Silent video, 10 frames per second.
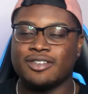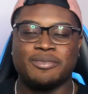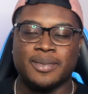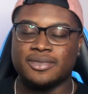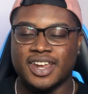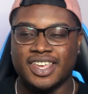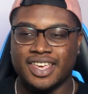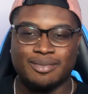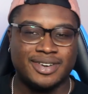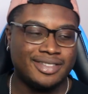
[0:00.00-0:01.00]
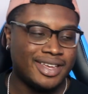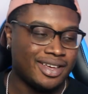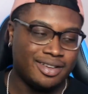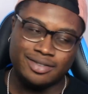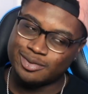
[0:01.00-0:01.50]
I'm trying to get, bro. Like,
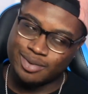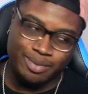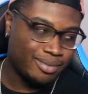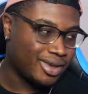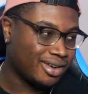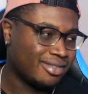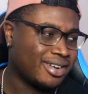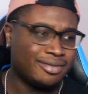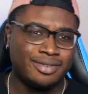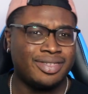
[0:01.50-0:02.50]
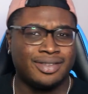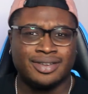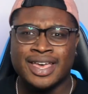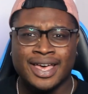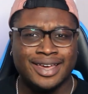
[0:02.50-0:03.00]
all these people I'm hanging around with,
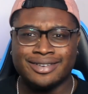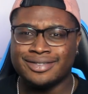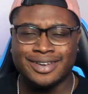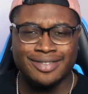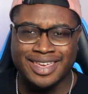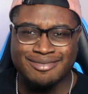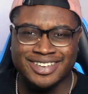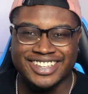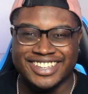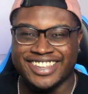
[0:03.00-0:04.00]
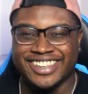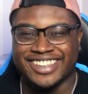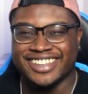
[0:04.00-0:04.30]
I don't know them.